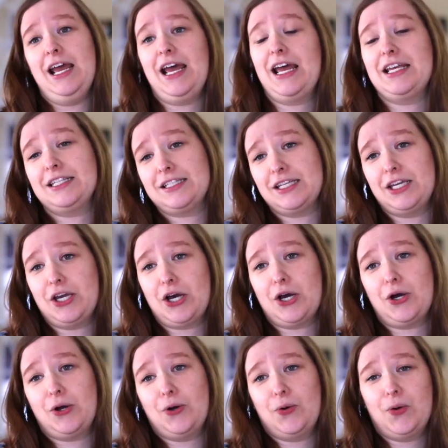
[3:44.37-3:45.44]

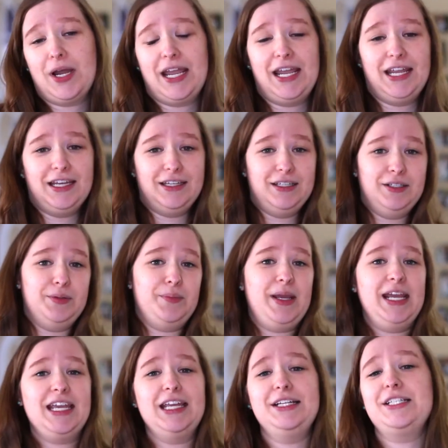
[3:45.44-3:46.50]
SEO and
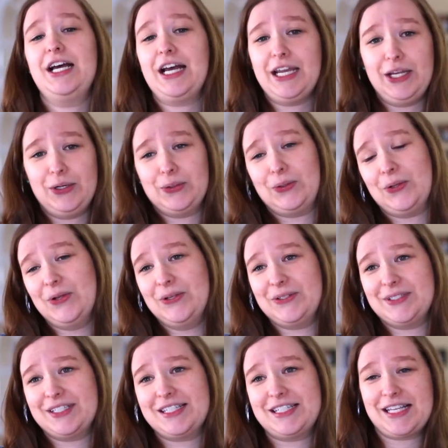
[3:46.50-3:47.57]
making
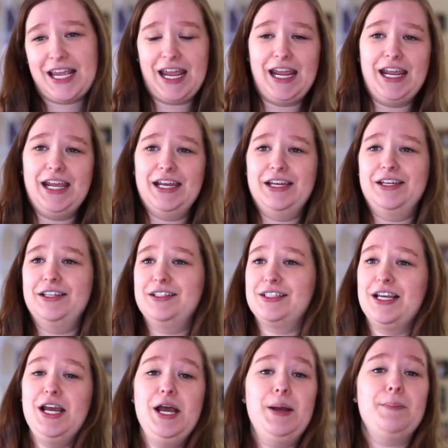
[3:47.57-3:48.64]
titles and
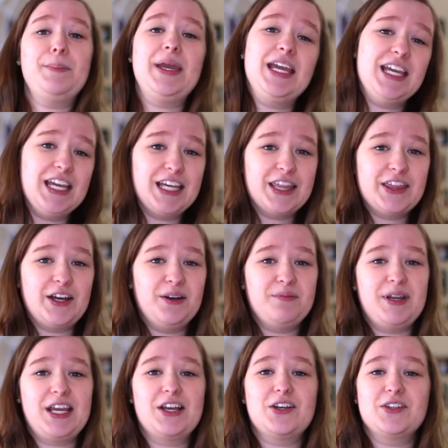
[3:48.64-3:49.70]
making
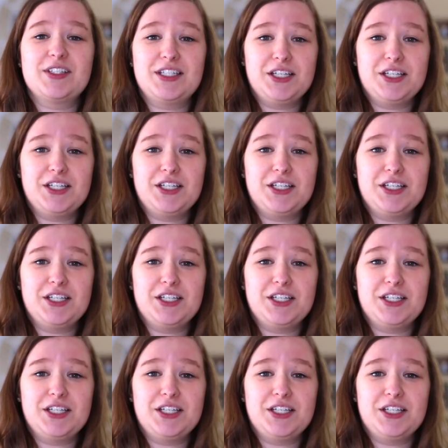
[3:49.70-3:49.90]
thumbnails.